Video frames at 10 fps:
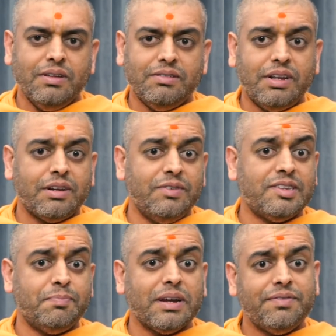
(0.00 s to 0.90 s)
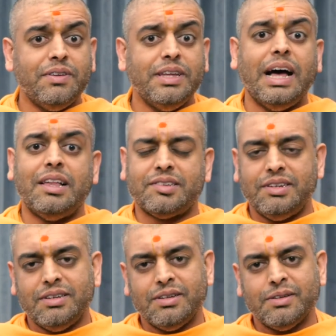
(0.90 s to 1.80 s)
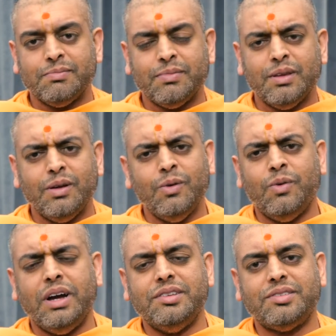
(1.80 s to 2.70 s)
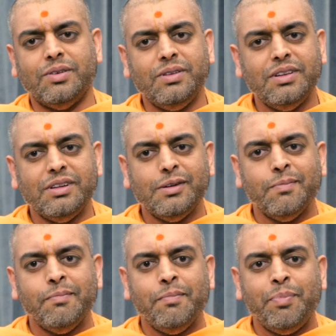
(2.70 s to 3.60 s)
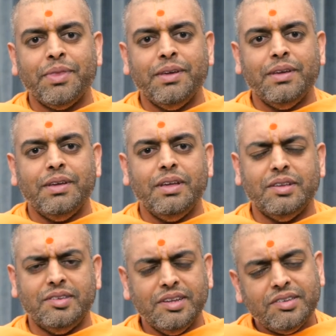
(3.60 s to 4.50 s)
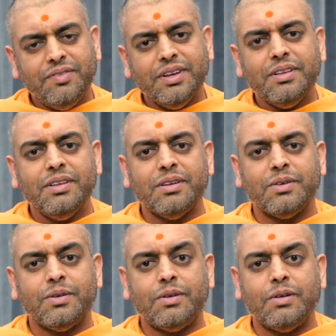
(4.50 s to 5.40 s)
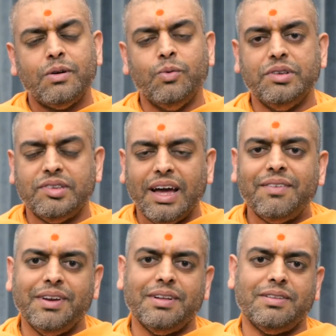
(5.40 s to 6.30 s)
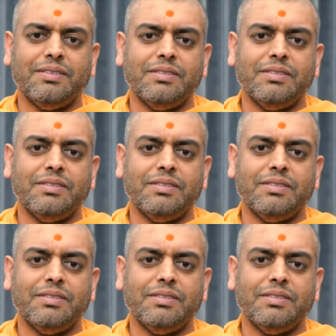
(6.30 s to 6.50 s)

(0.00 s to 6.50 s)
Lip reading: Janak respectfully asked, O wise soul, is this real or was that real?